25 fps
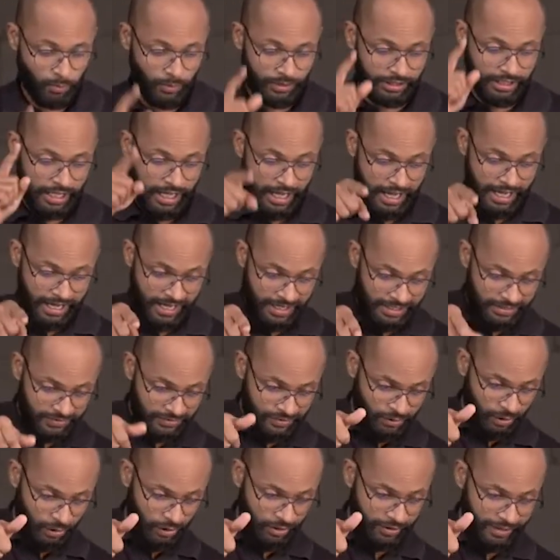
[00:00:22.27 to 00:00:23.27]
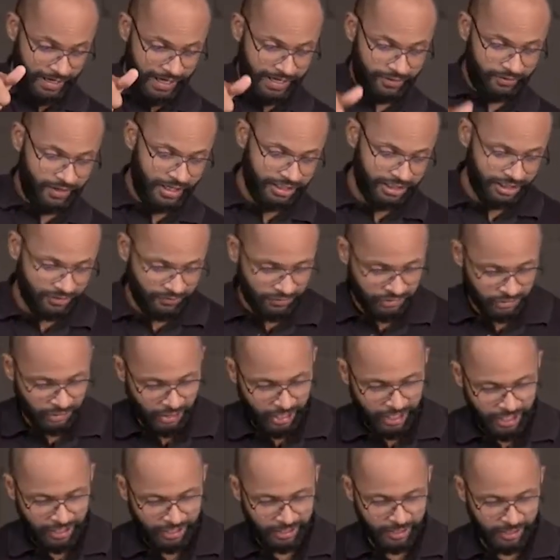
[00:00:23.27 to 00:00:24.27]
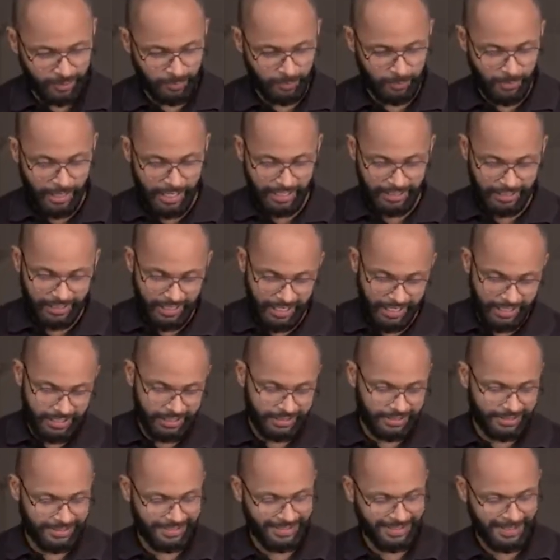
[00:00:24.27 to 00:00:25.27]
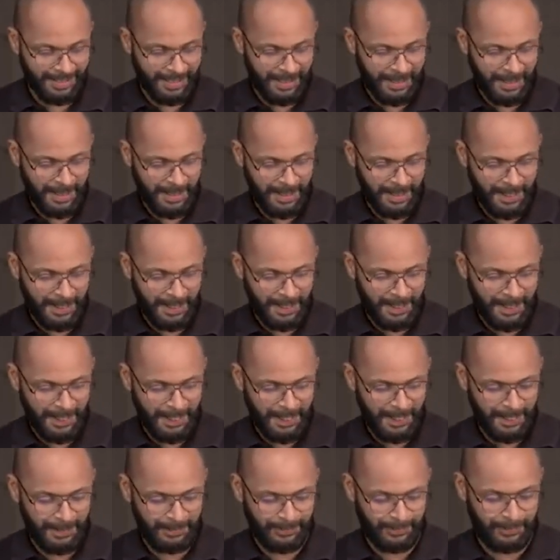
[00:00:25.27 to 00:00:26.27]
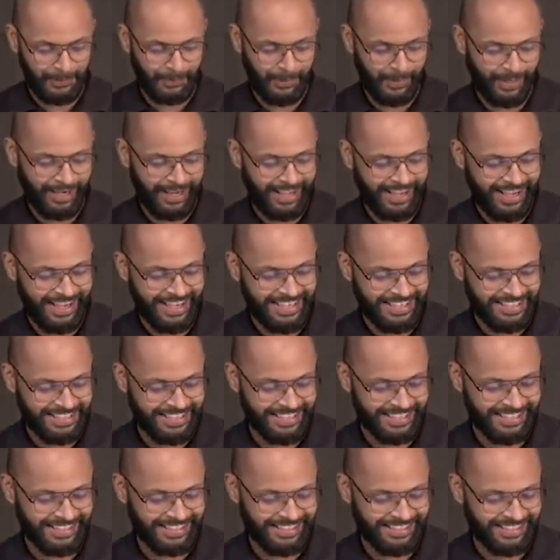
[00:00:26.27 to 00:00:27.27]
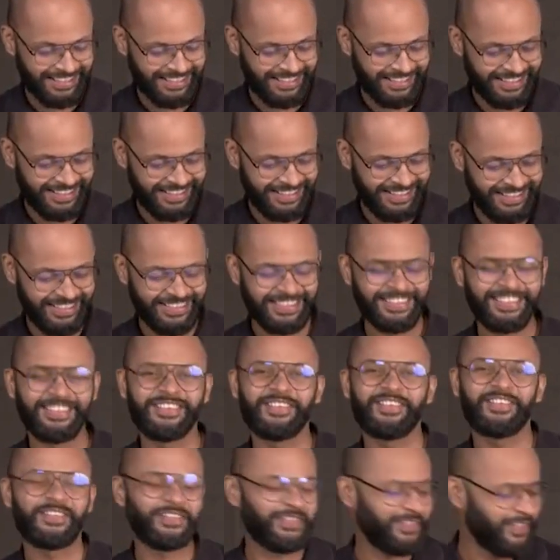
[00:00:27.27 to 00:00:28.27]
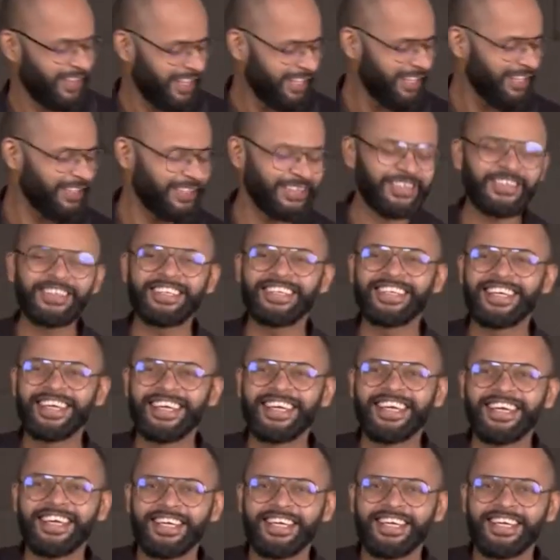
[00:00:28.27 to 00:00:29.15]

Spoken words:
With eyes, all right. Rajiv is saying, by light, through our eyes. Very good.